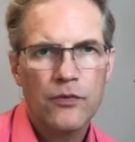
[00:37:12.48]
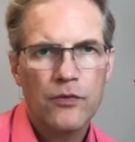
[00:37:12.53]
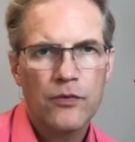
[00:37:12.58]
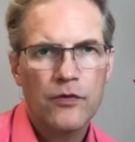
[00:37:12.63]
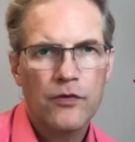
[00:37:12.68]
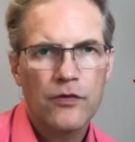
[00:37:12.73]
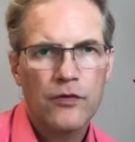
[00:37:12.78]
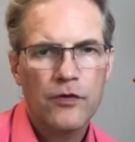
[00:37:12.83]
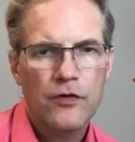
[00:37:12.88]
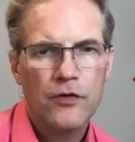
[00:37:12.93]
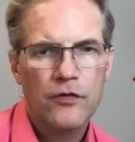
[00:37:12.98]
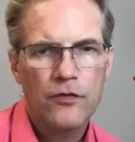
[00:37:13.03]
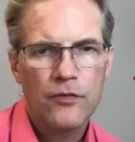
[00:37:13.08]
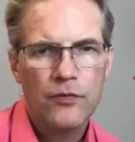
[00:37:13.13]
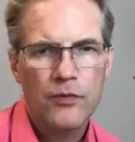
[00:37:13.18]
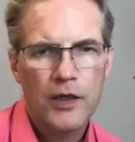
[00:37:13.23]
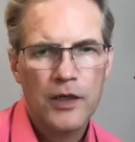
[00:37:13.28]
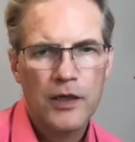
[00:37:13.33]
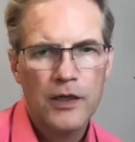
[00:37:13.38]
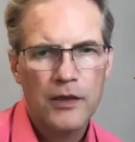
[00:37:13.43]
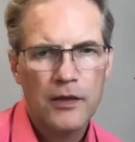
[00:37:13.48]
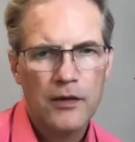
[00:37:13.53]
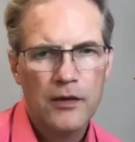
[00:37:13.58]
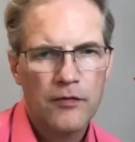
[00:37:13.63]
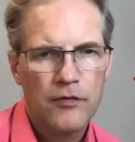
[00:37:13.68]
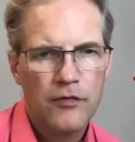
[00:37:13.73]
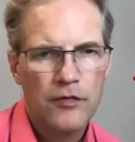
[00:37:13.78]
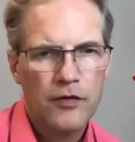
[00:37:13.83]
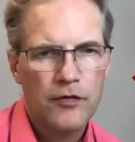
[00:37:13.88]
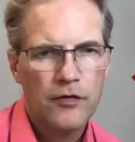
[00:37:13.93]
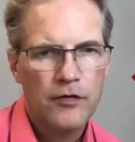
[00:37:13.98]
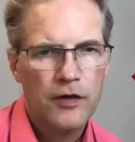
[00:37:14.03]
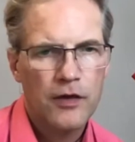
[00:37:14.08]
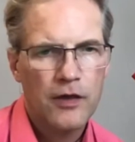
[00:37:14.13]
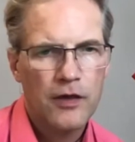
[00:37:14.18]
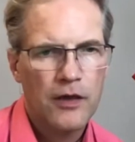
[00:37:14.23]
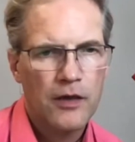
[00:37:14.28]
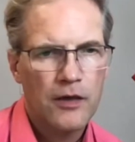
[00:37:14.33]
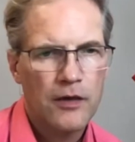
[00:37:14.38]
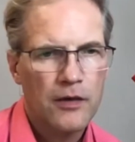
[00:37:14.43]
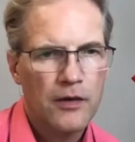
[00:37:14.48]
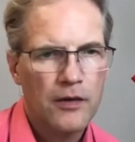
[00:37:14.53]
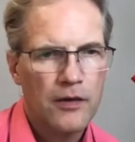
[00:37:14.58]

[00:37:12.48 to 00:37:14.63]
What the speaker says: it this way. Ska se här.